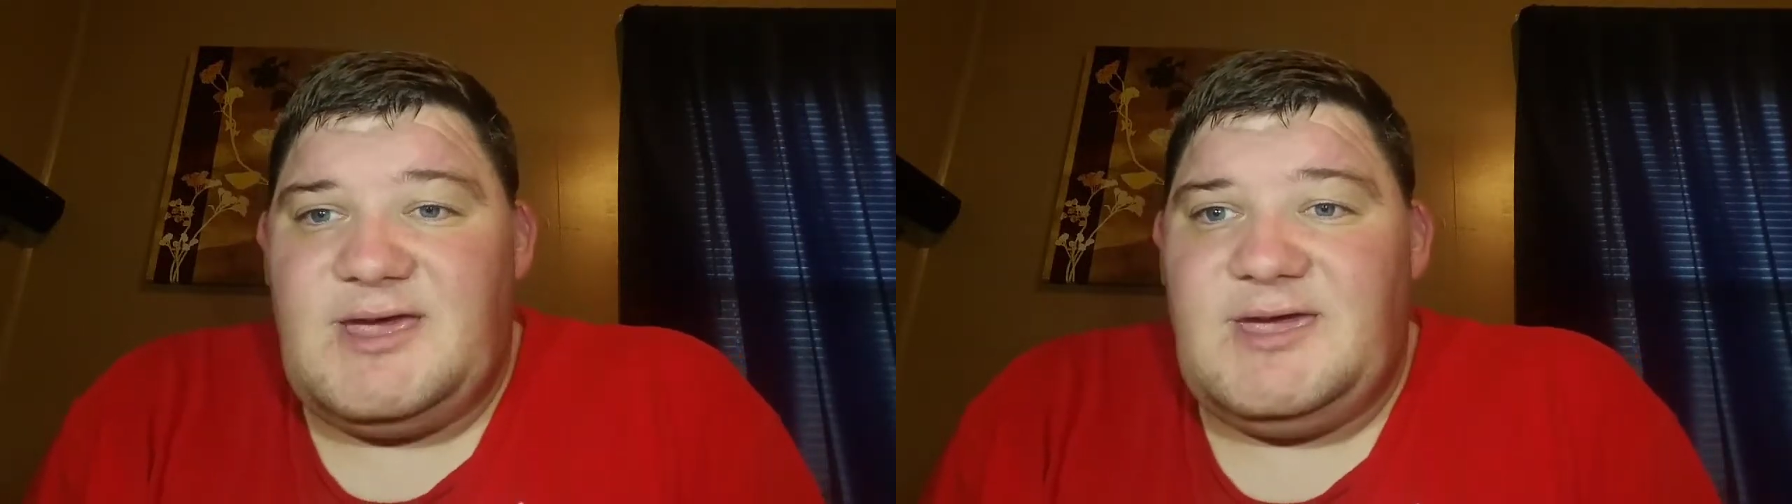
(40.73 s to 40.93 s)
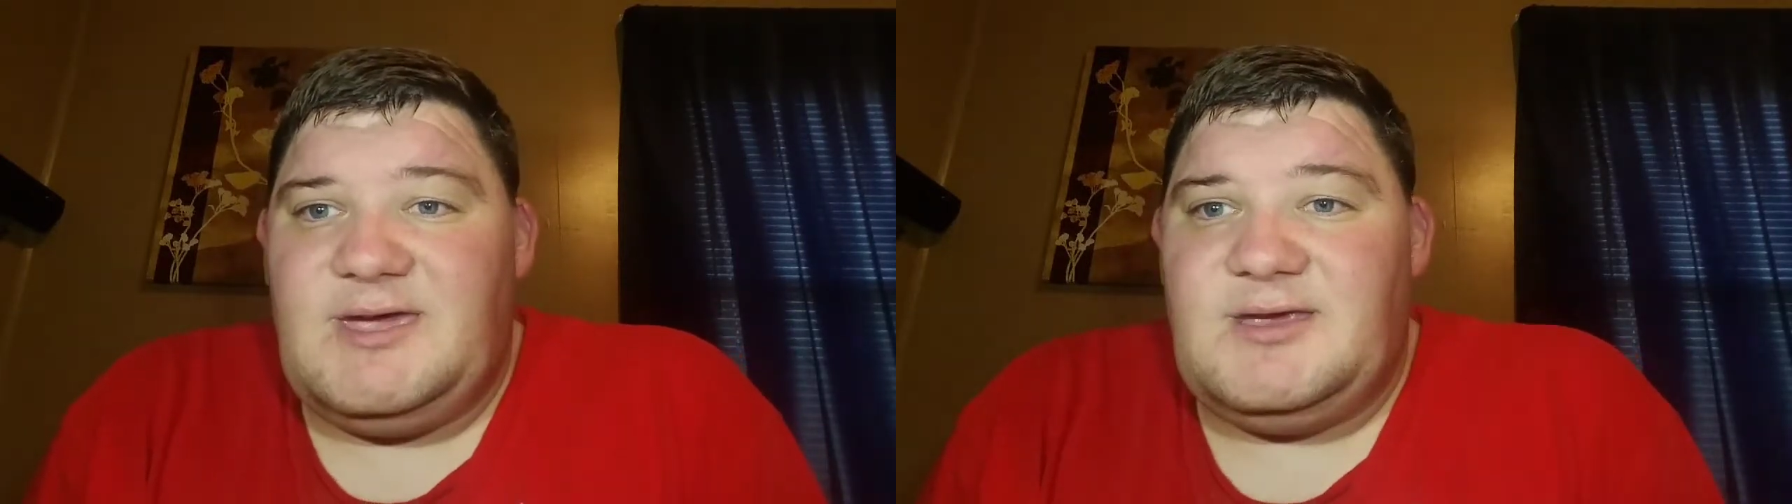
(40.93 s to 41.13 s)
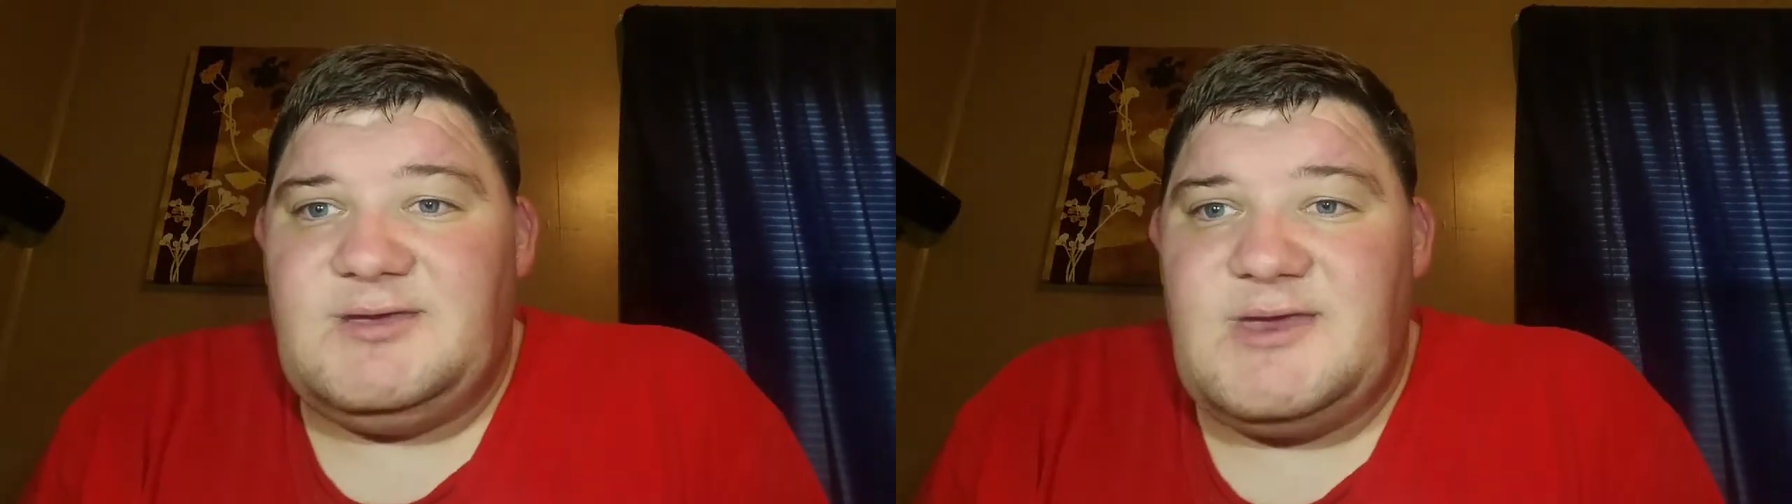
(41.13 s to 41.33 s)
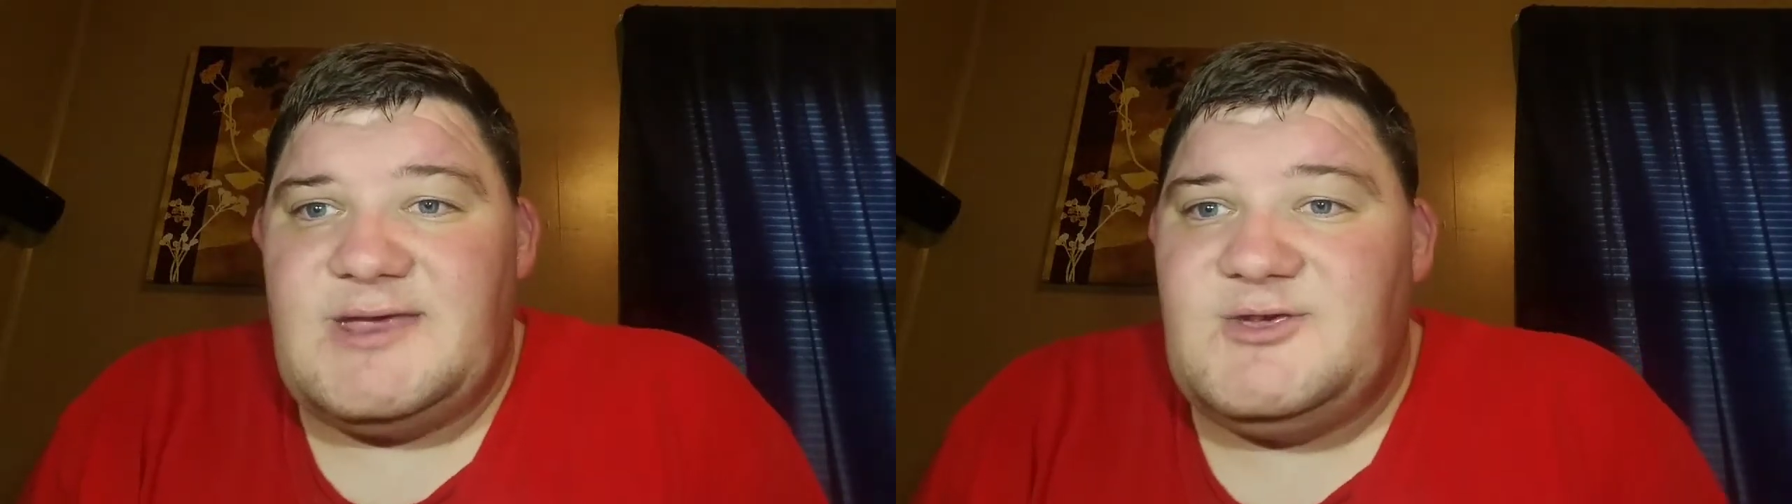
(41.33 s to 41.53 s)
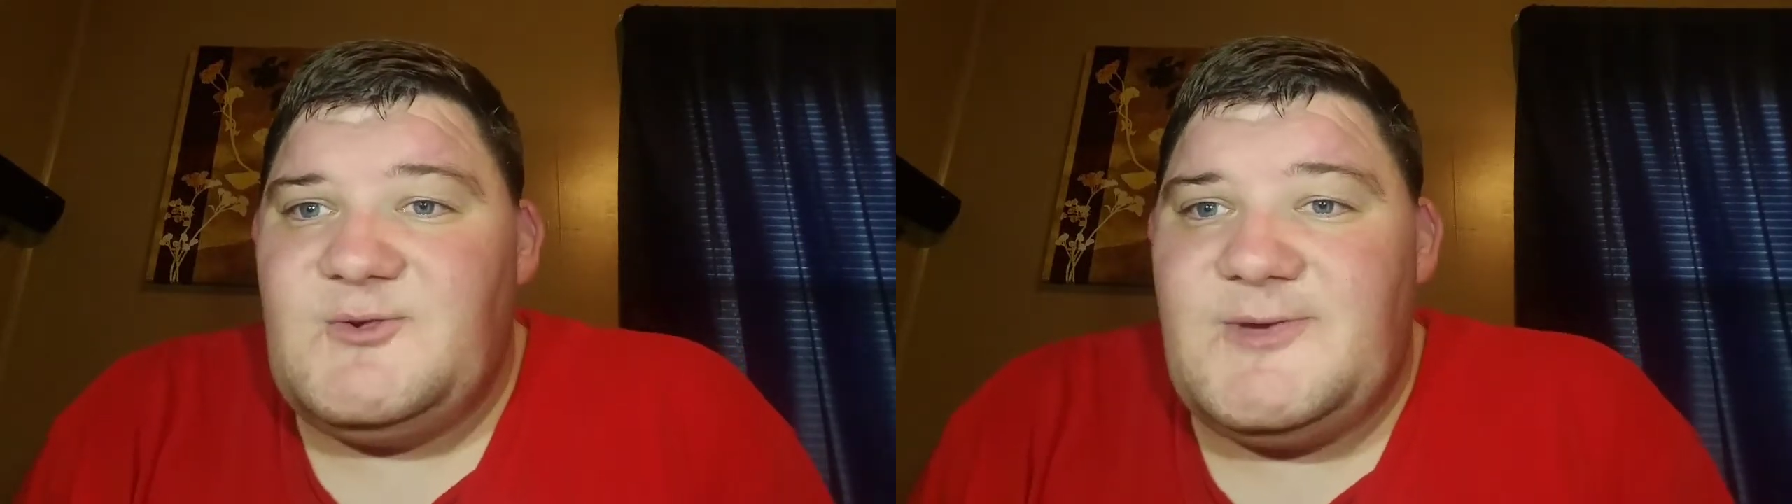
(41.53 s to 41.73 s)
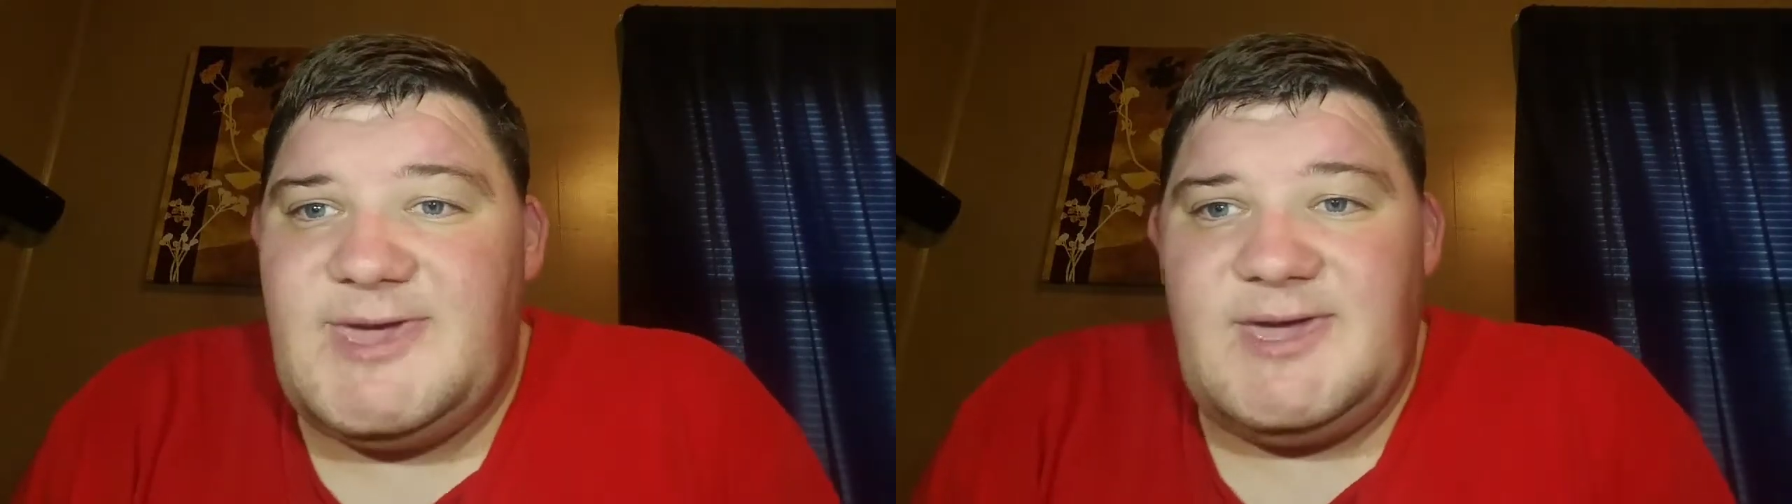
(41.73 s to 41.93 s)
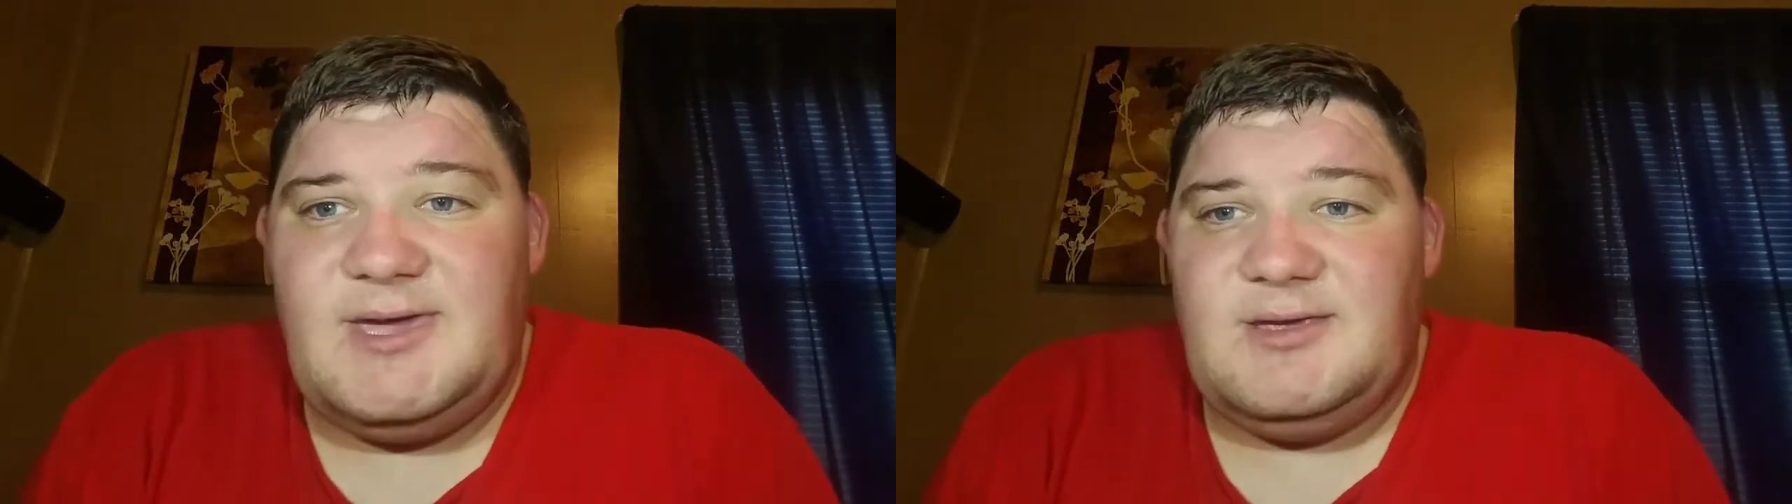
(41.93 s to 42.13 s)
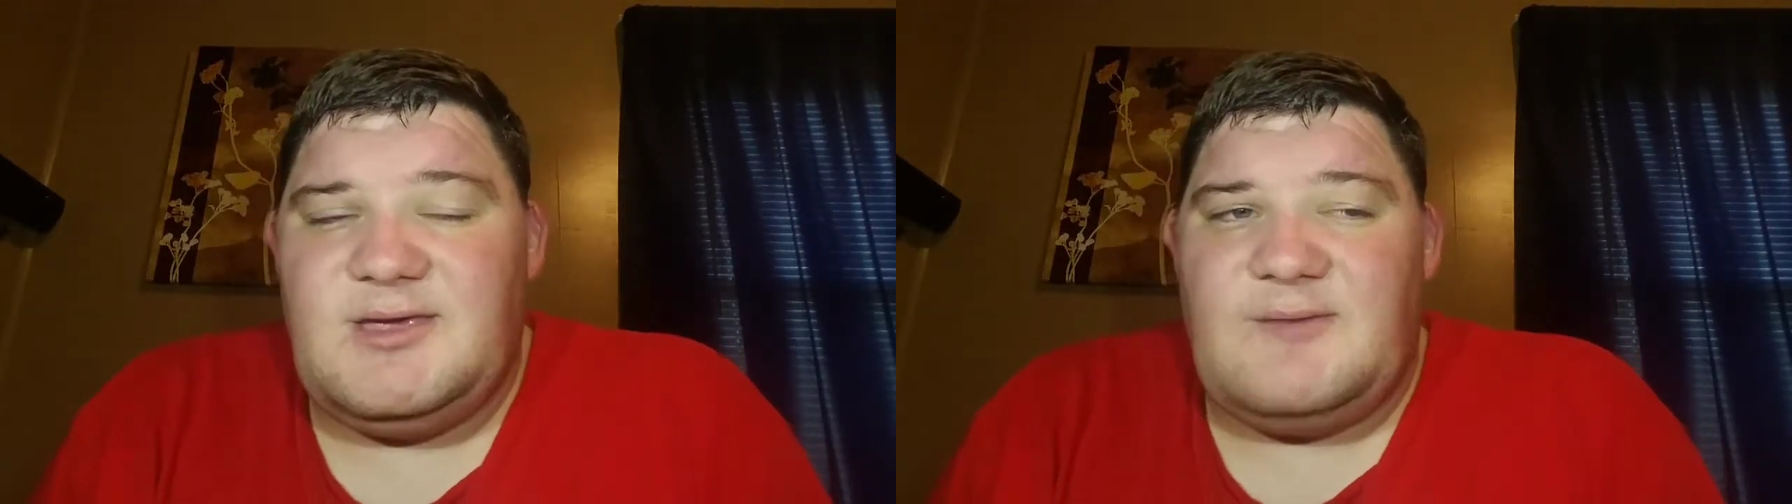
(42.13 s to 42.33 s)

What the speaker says: and that you can.